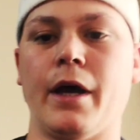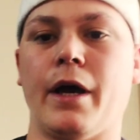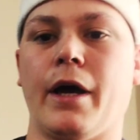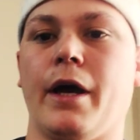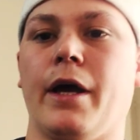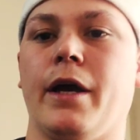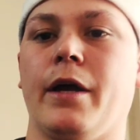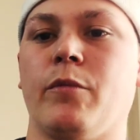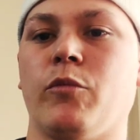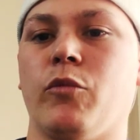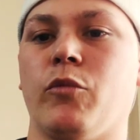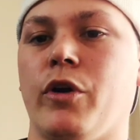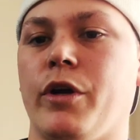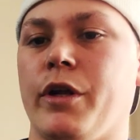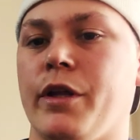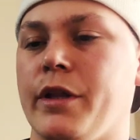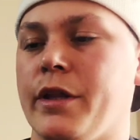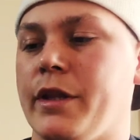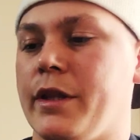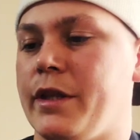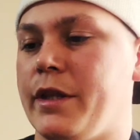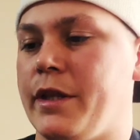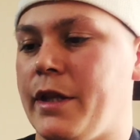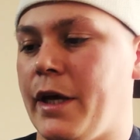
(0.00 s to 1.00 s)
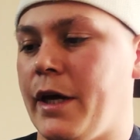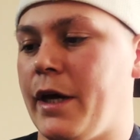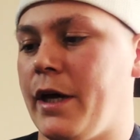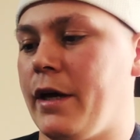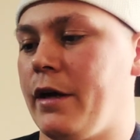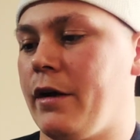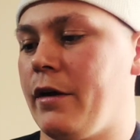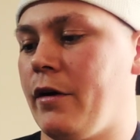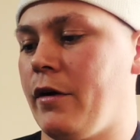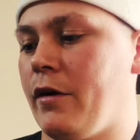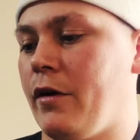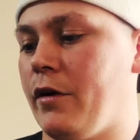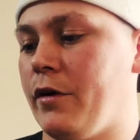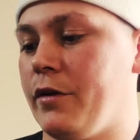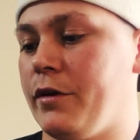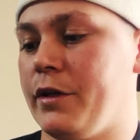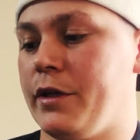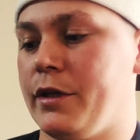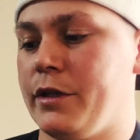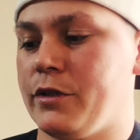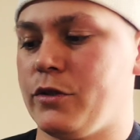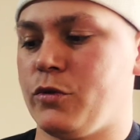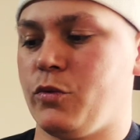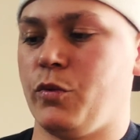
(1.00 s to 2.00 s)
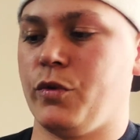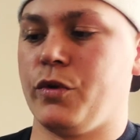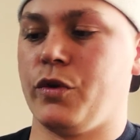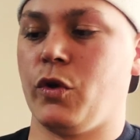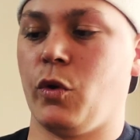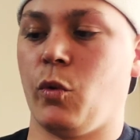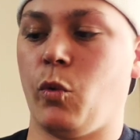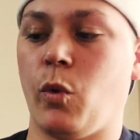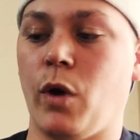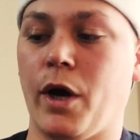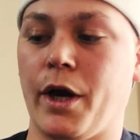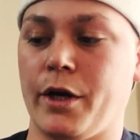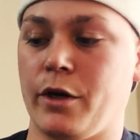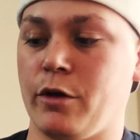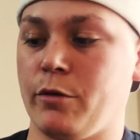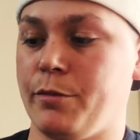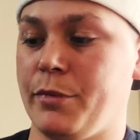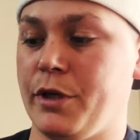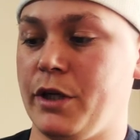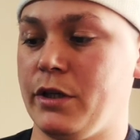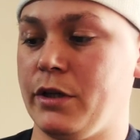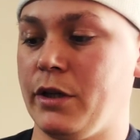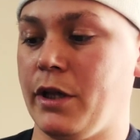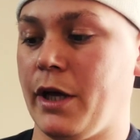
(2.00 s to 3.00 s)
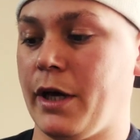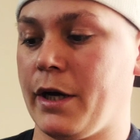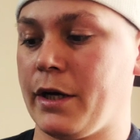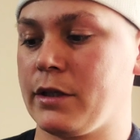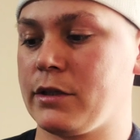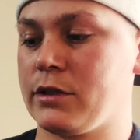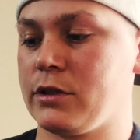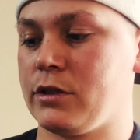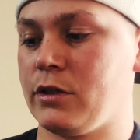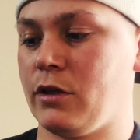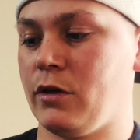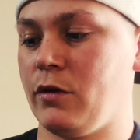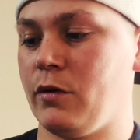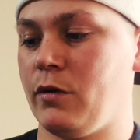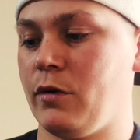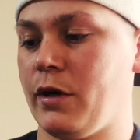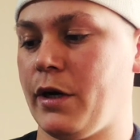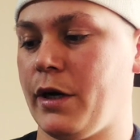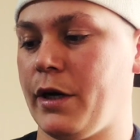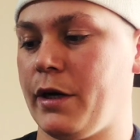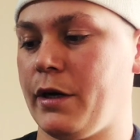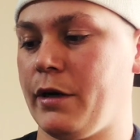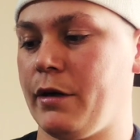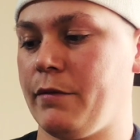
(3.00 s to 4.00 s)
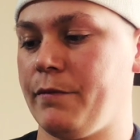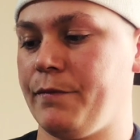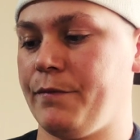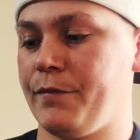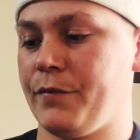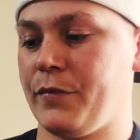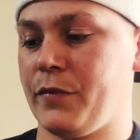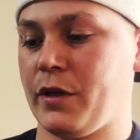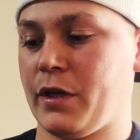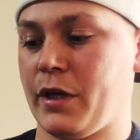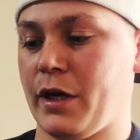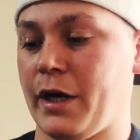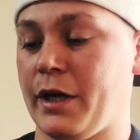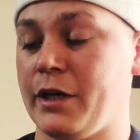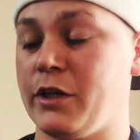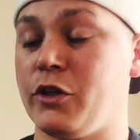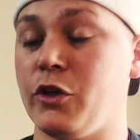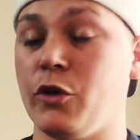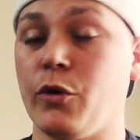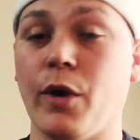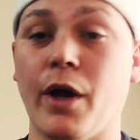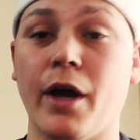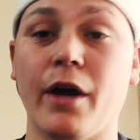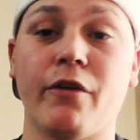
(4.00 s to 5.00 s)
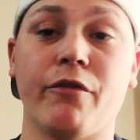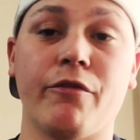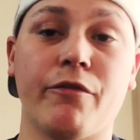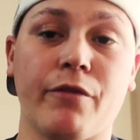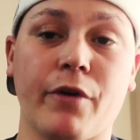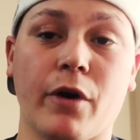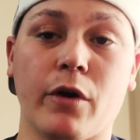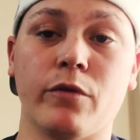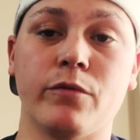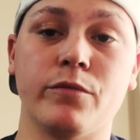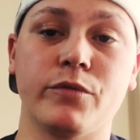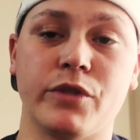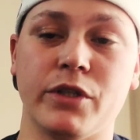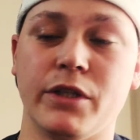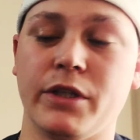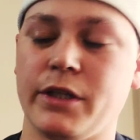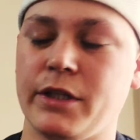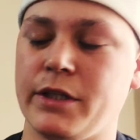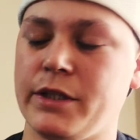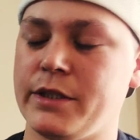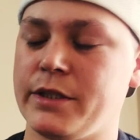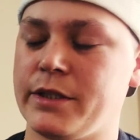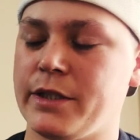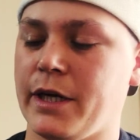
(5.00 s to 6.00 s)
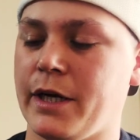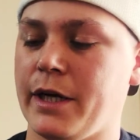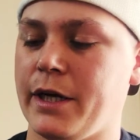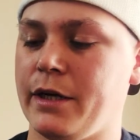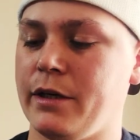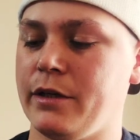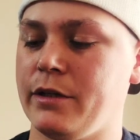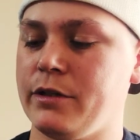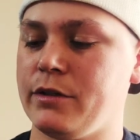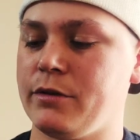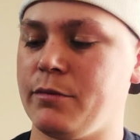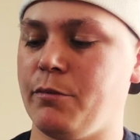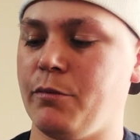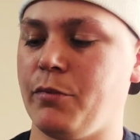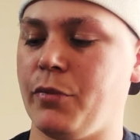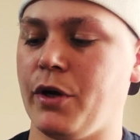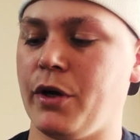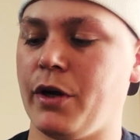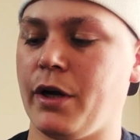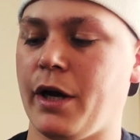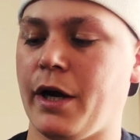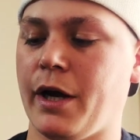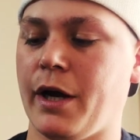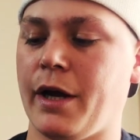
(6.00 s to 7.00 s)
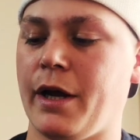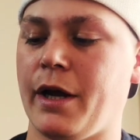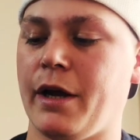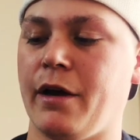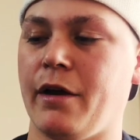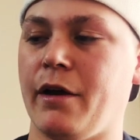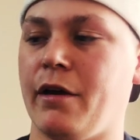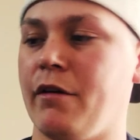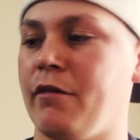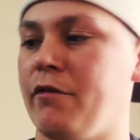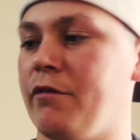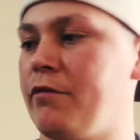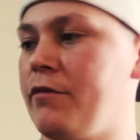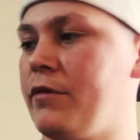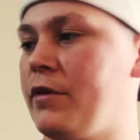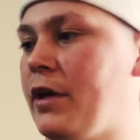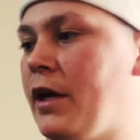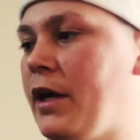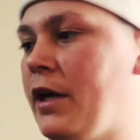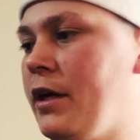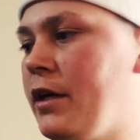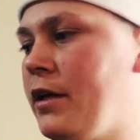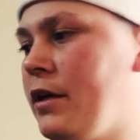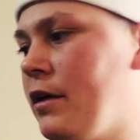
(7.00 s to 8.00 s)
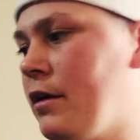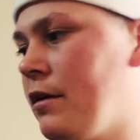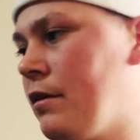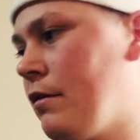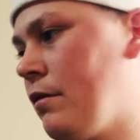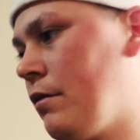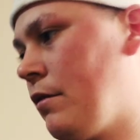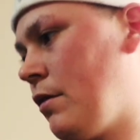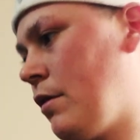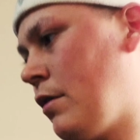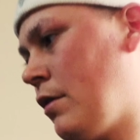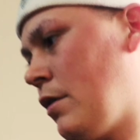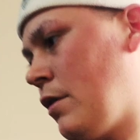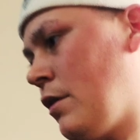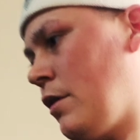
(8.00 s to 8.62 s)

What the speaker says: I am running that on these with the wider bead box. So I do have foams in these tires, but I've taken